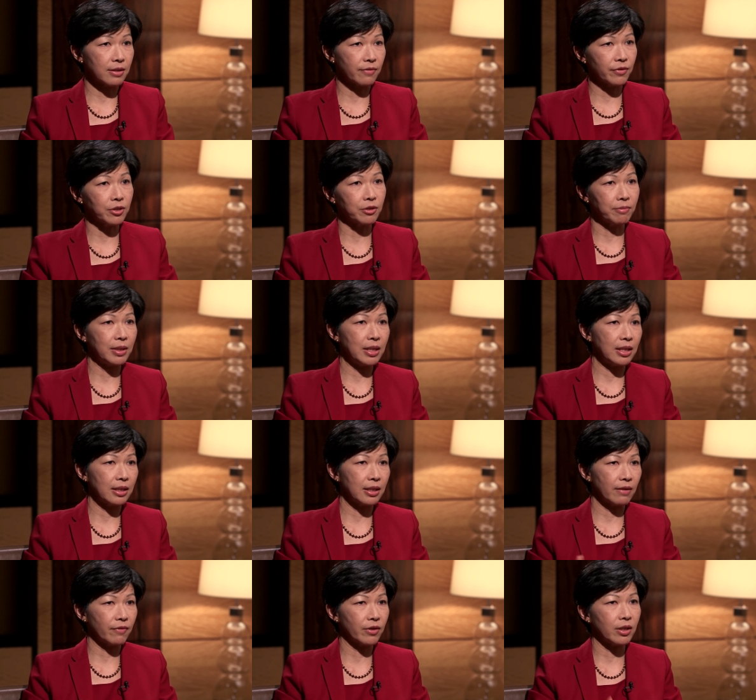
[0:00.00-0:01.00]
Difficult
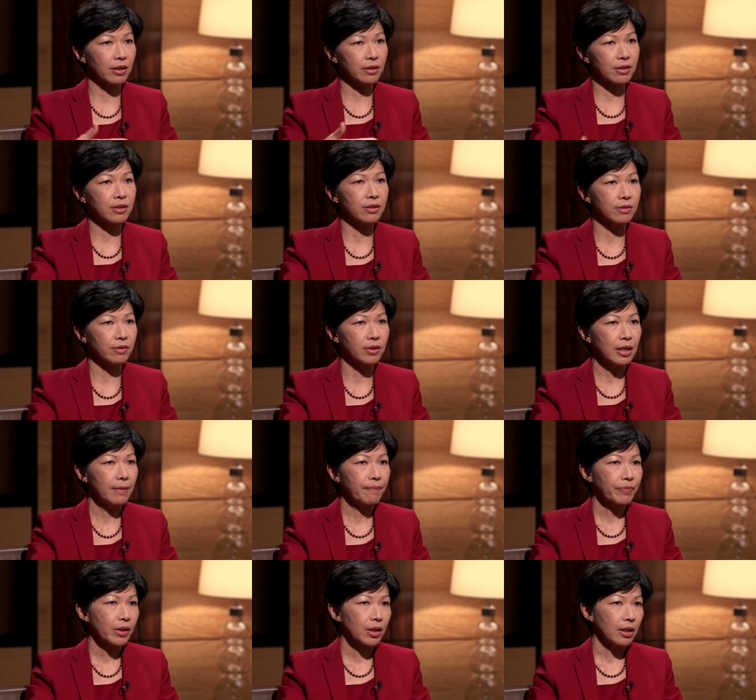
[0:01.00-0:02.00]
meaning they've got to
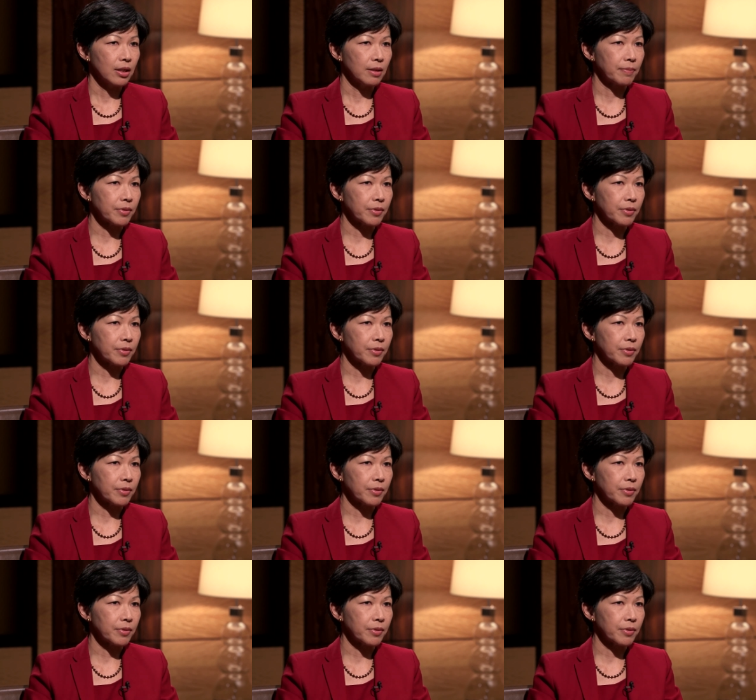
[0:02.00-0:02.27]
uh,